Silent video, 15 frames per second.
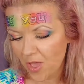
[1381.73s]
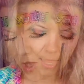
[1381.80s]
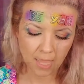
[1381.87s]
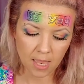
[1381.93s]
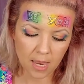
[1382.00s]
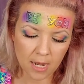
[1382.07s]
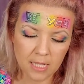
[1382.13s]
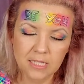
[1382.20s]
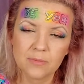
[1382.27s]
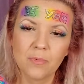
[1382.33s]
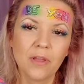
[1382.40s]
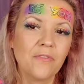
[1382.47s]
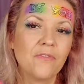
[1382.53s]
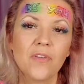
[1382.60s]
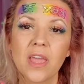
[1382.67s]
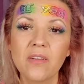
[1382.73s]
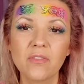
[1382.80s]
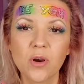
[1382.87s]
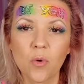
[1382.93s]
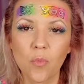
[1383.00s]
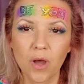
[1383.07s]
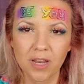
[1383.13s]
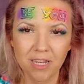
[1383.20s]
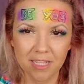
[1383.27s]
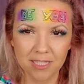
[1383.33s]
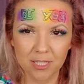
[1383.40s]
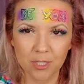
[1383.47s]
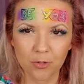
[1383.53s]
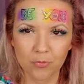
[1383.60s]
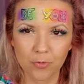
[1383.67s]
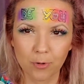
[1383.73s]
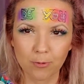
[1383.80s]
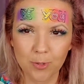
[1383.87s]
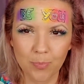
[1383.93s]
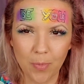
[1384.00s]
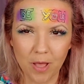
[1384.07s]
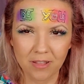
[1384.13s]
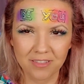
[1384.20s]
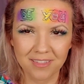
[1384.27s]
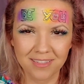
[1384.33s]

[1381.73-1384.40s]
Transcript: and it's my favorite one. It's the Rosebud